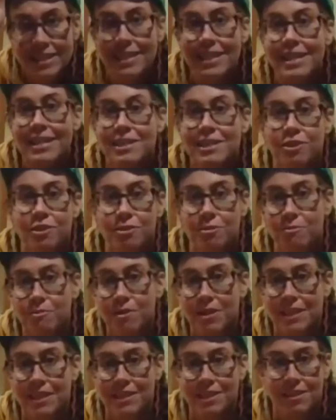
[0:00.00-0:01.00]
want it to go
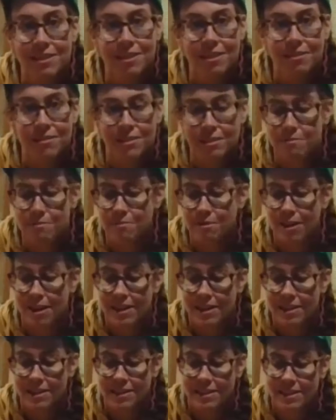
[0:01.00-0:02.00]
in the broth
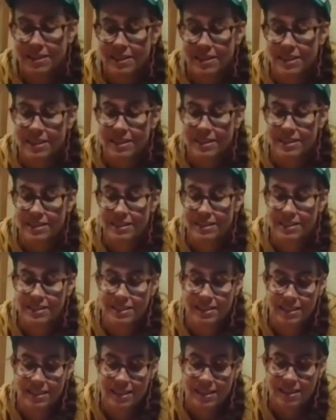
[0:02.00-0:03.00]
is
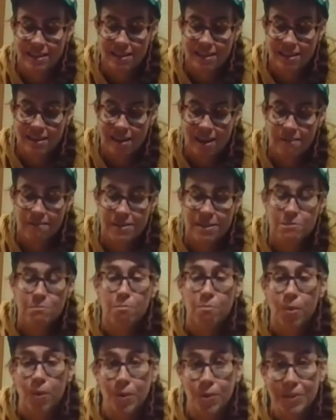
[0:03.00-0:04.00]
if it's
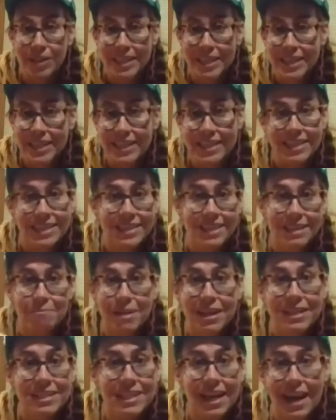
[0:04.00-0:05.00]
moldy, then my entire
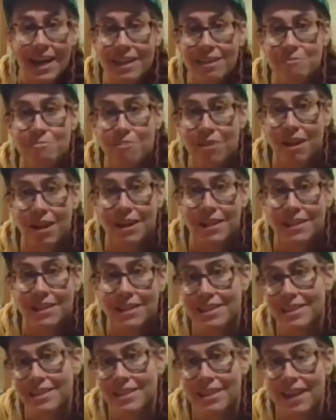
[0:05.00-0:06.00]
broth is going to have
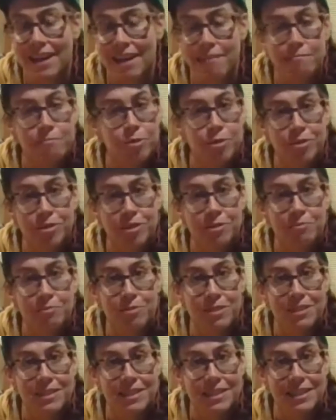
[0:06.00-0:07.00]
mold spores in it.
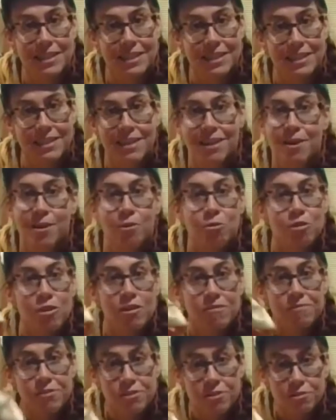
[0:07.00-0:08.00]
Or if there's
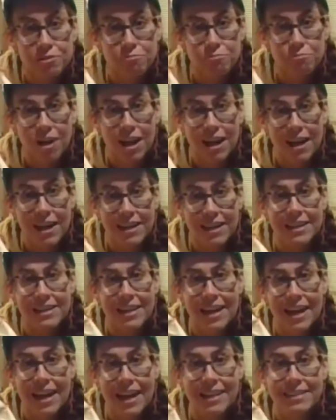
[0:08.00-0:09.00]
rot, it has the
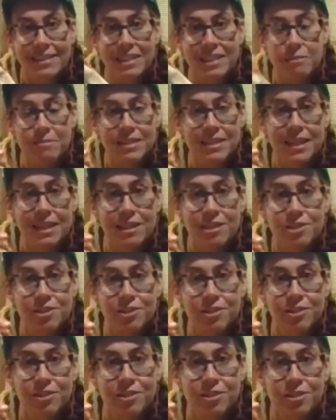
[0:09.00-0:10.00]
potential
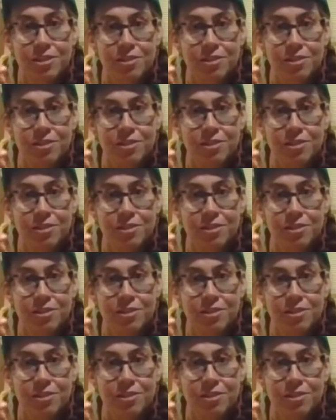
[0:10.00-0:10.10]
to